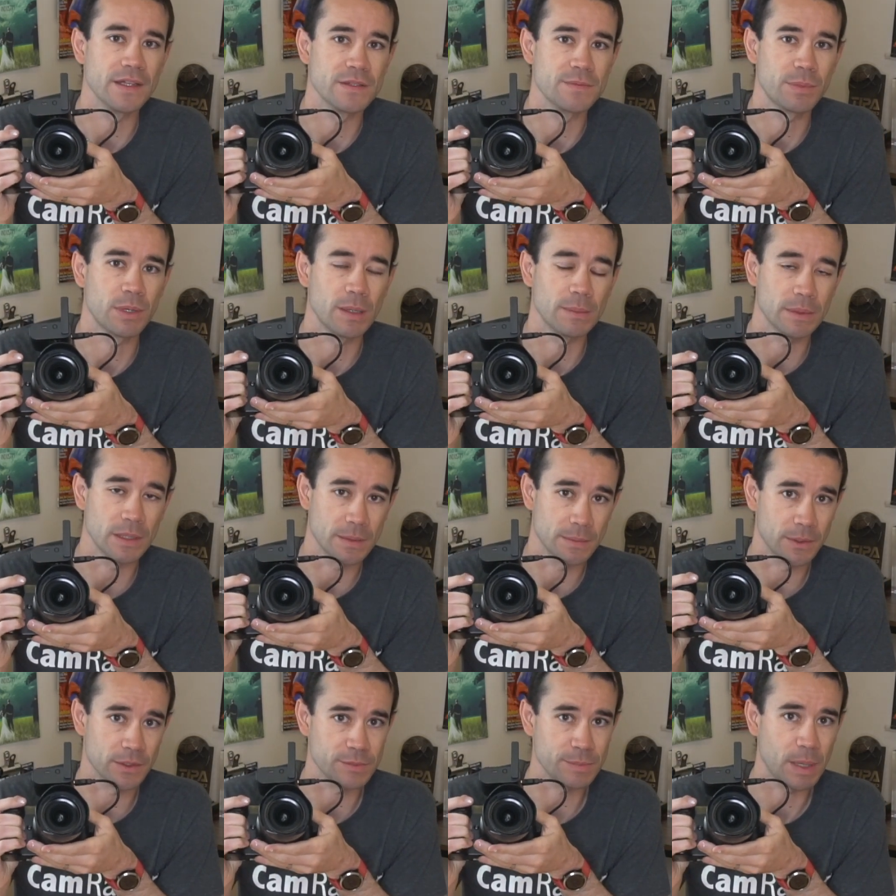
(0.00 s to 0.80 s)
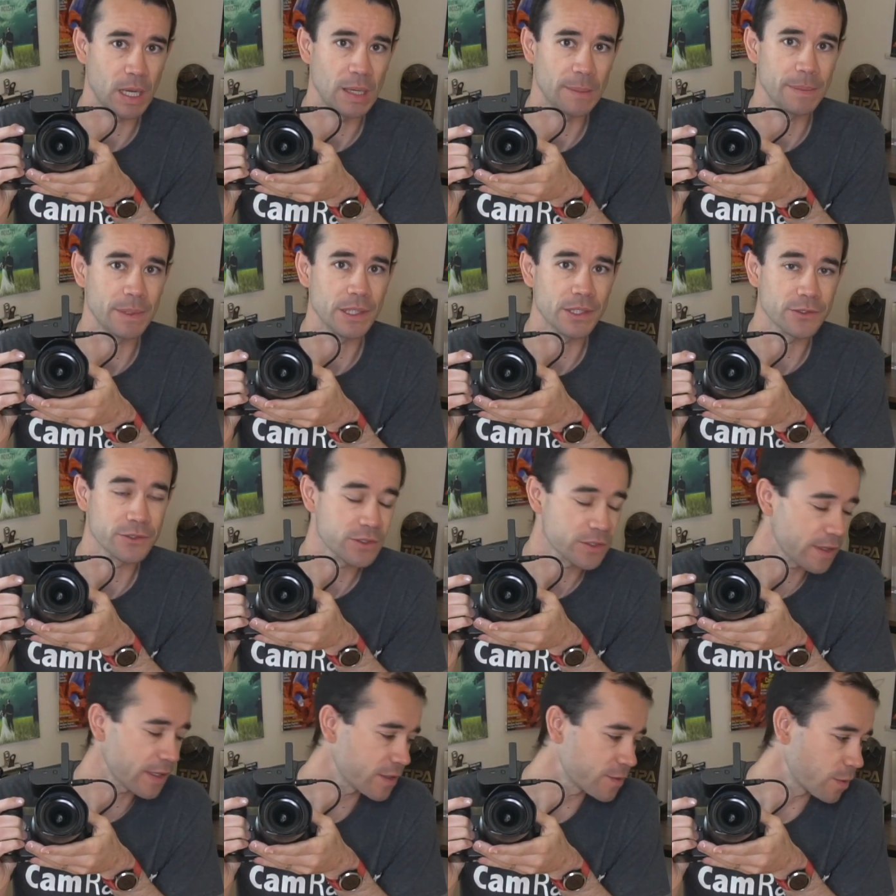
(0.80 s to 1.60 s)
is probably the most popular.
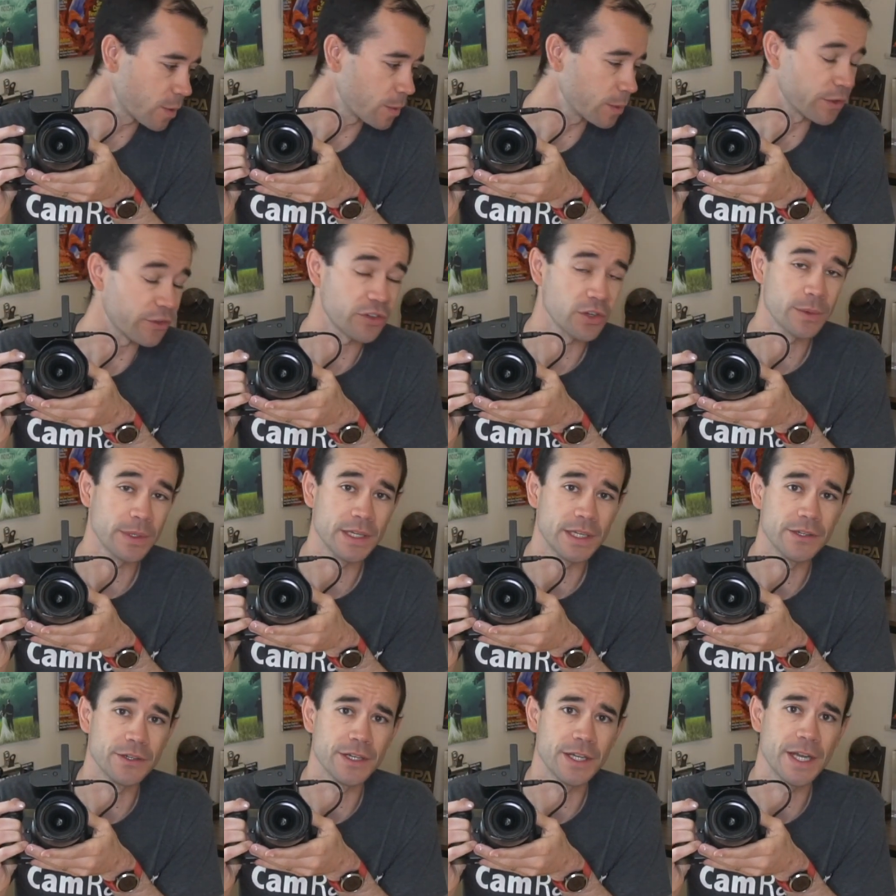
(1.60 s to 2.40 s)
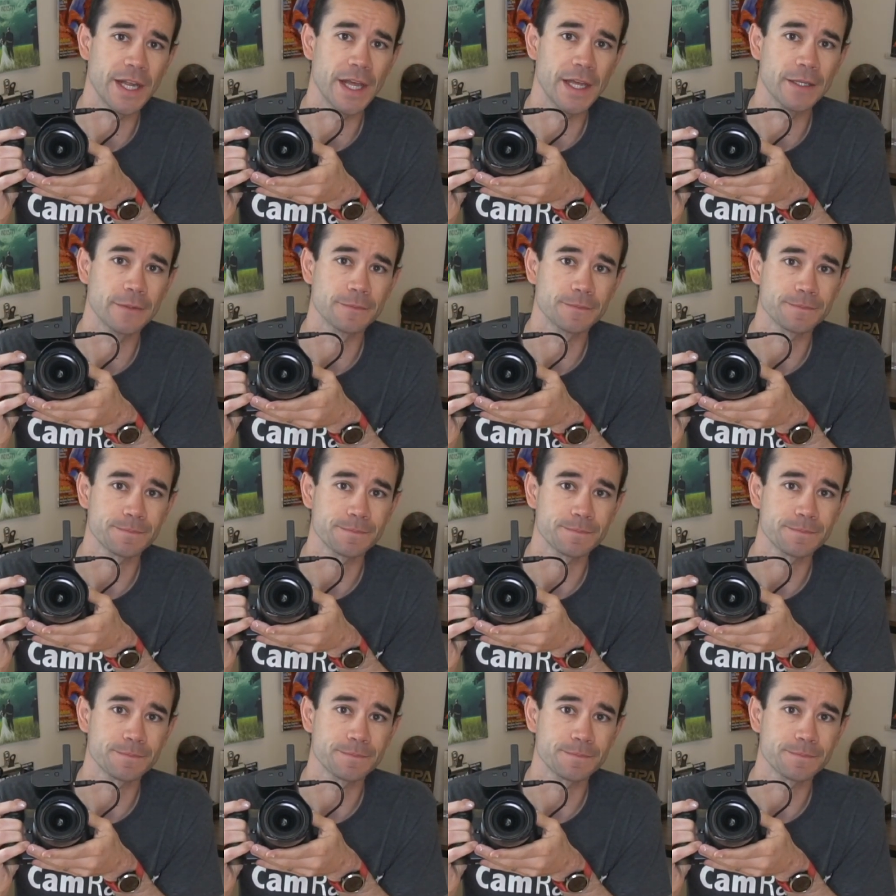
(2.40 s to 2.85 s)
So that's what we're showing here today.